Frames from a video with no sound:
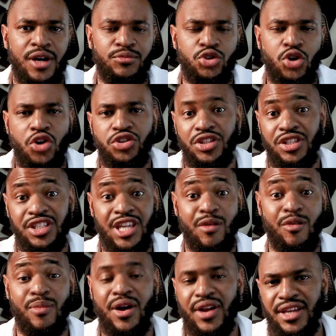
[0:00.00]
charging the
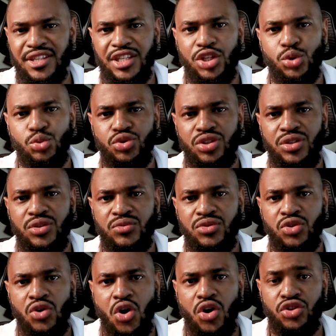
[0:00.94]
same amount as they usually
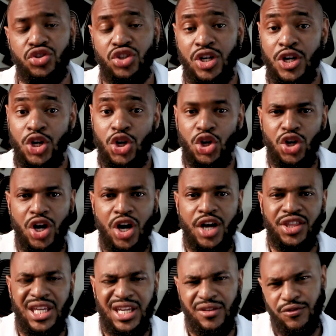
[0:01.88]
charge,
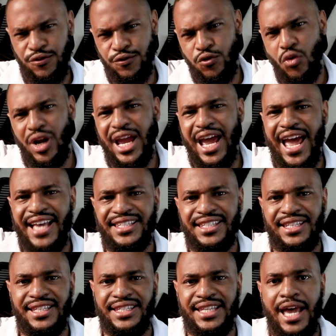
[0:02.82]
they can
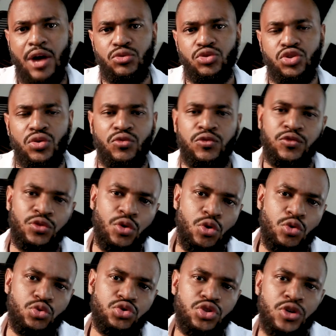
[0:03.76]
forecast this out. So for
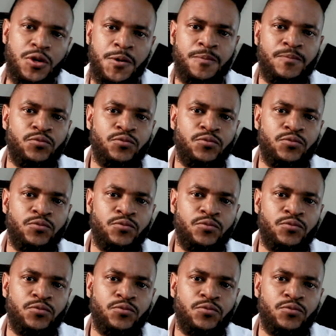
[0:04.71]
those